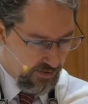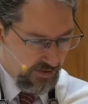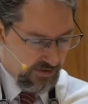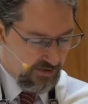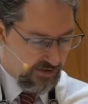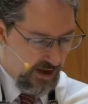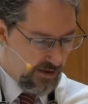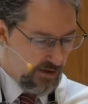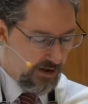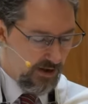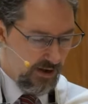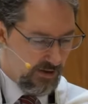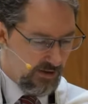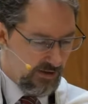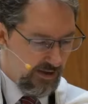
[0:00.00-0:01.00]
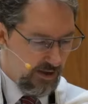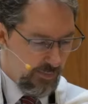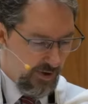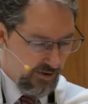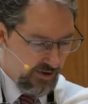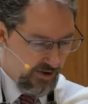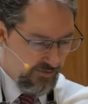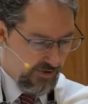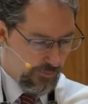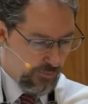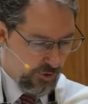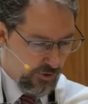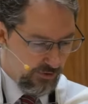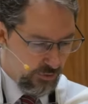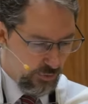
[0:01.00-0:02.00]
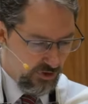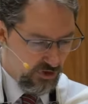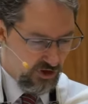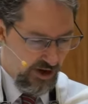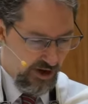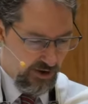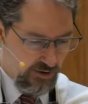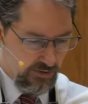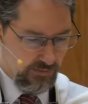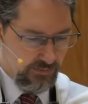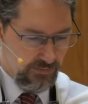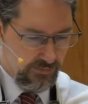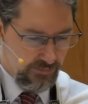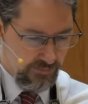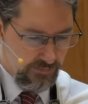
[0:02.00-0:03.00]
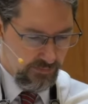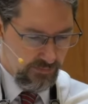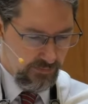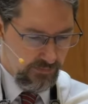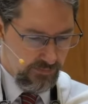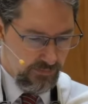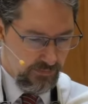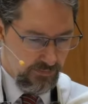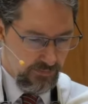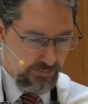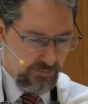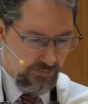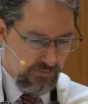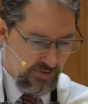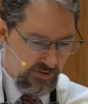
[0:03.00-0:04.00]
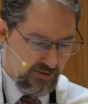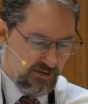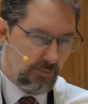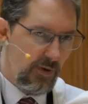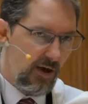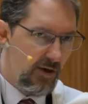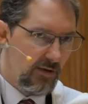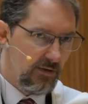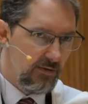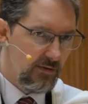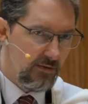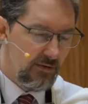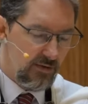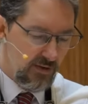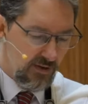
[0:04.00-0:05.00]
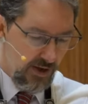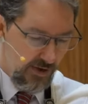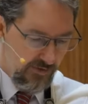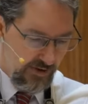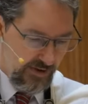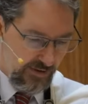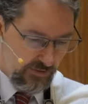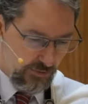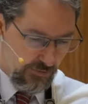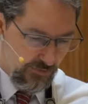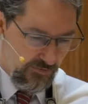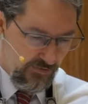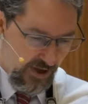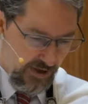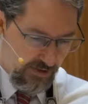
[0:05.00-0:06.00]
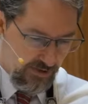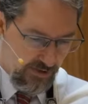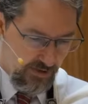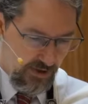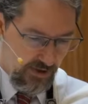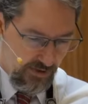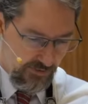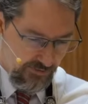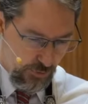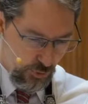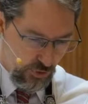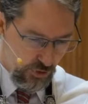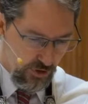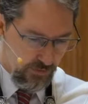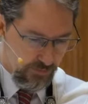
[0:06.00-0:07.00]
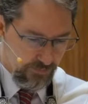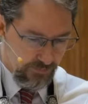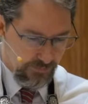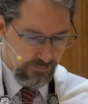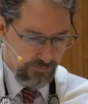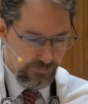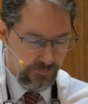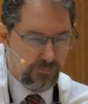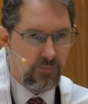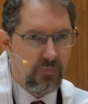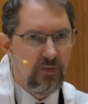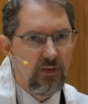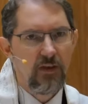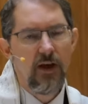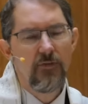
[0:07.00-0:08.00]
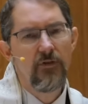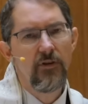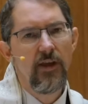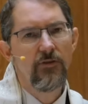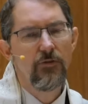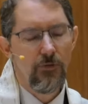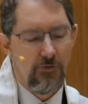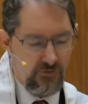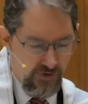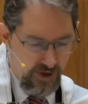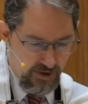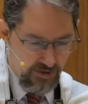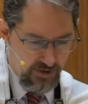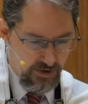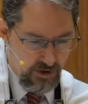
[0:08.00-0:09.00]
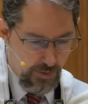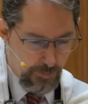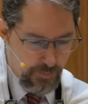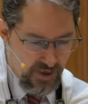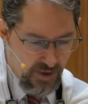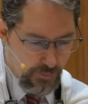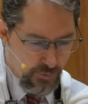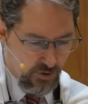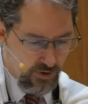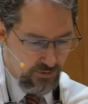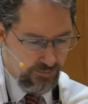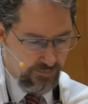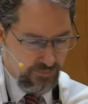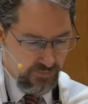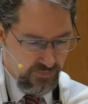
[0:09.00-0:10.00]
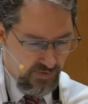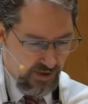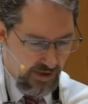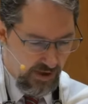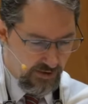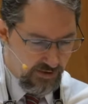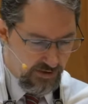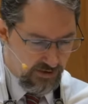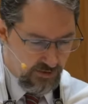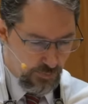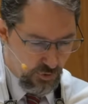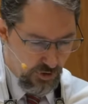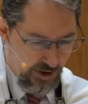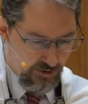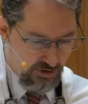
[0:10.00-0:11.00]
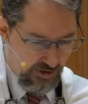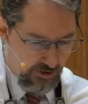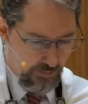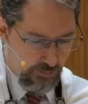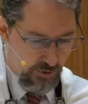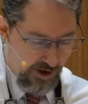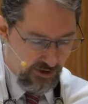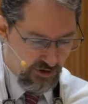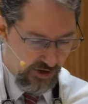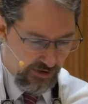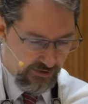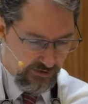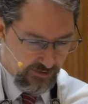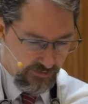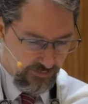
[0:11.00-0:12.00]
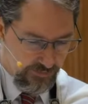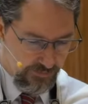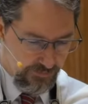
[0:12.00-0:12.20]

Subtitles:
It's not a holiday about giving birth to a child. It's about covenantal faith in the future, covenantal faith in our people and its projects.